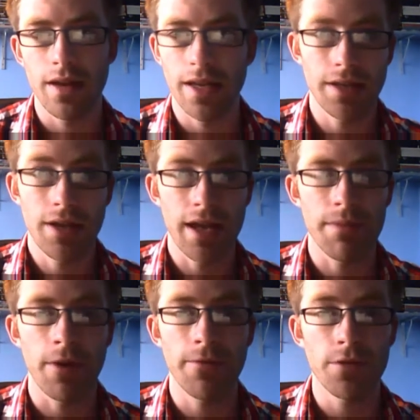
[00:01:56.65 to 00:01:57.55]
You get hit
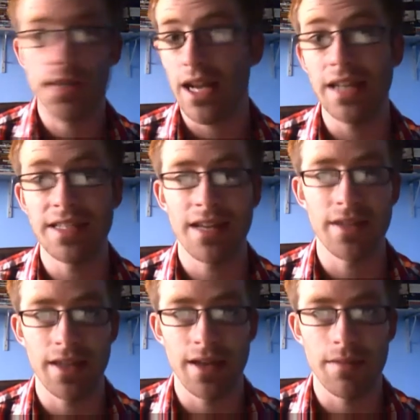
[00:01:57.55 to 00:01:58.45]
by a 4 attack, and he's out of
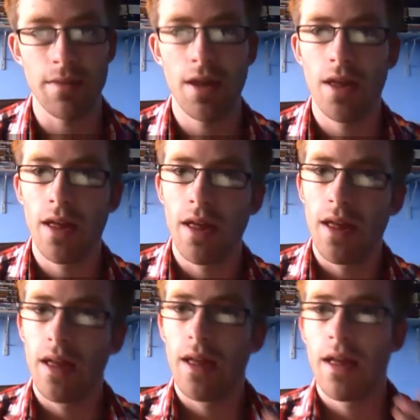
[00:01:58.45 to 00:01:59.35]
the game.
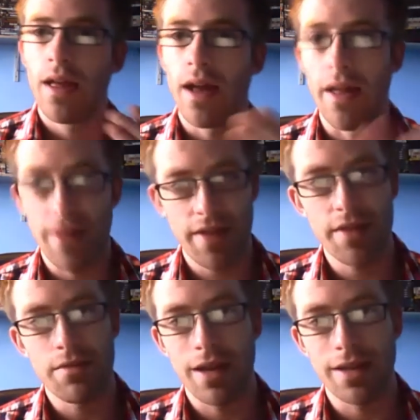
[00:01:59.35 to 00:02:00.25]
And that
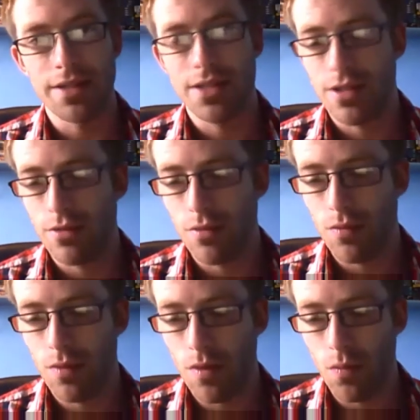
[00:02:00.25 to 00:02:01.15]
then relates to
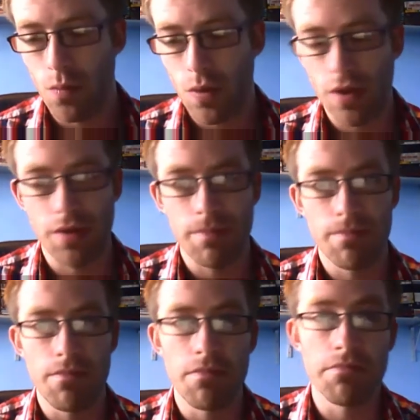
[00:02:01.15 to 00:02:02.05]
one of the
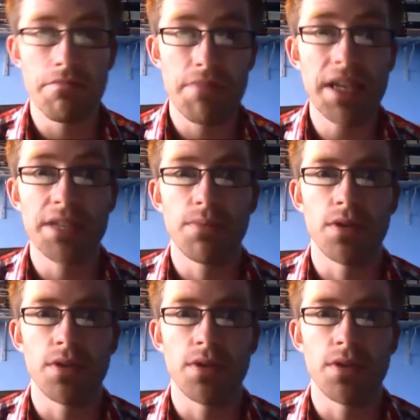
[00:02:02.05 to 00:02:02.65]
mm, biggest